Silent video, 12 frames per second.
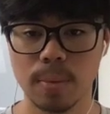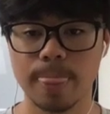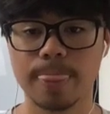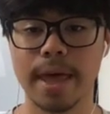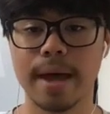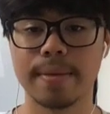
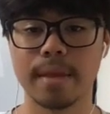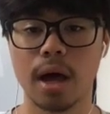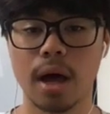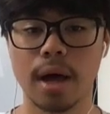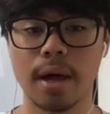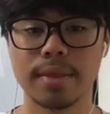then
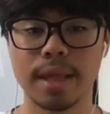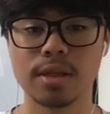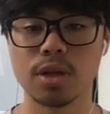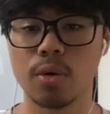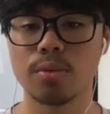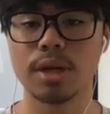there's
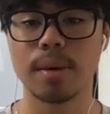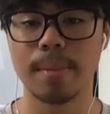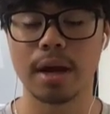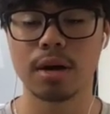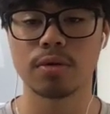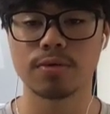only a
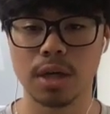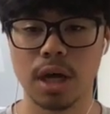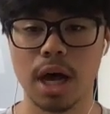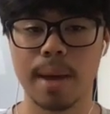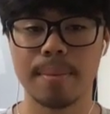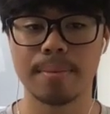matter of
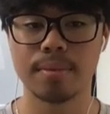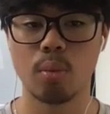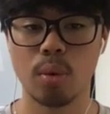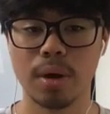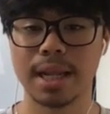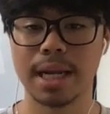time
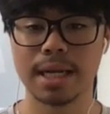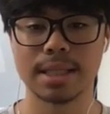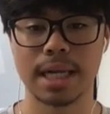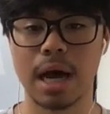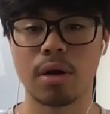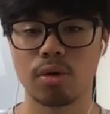when the
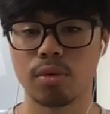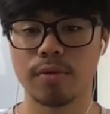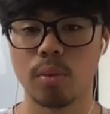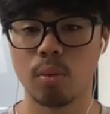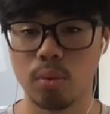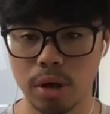LinkedIn
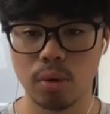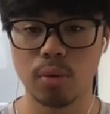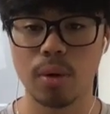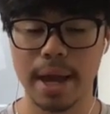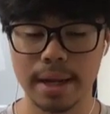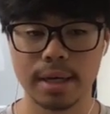algorithm
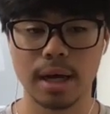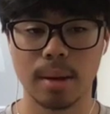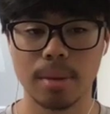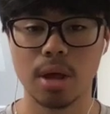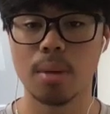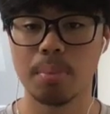will end
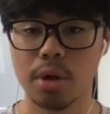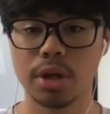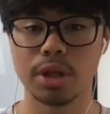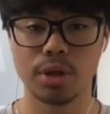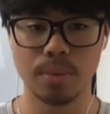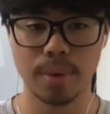up
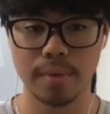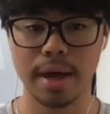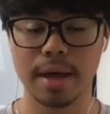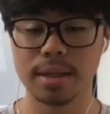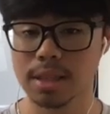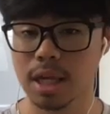putting you out
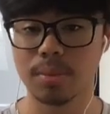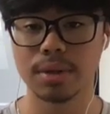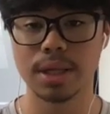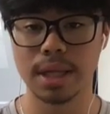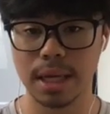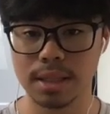there. And same with
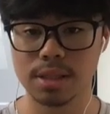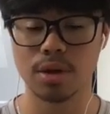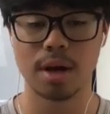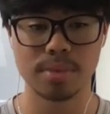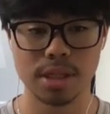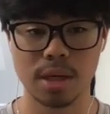the
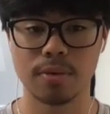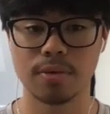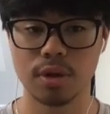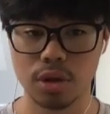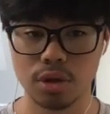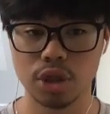Instagram, same with
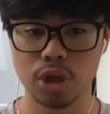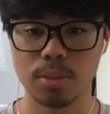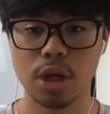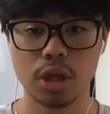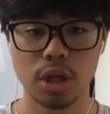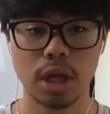the YouTube.
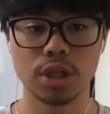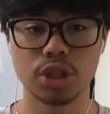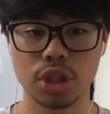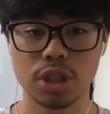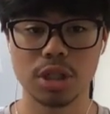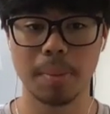It's
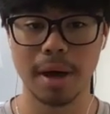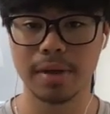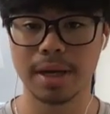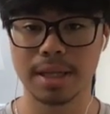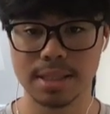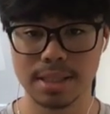just about the
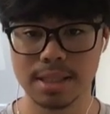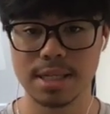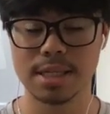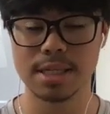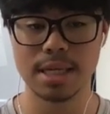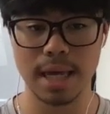
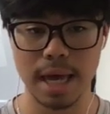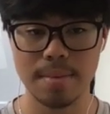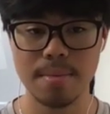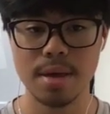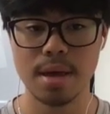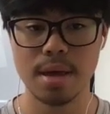consistency game.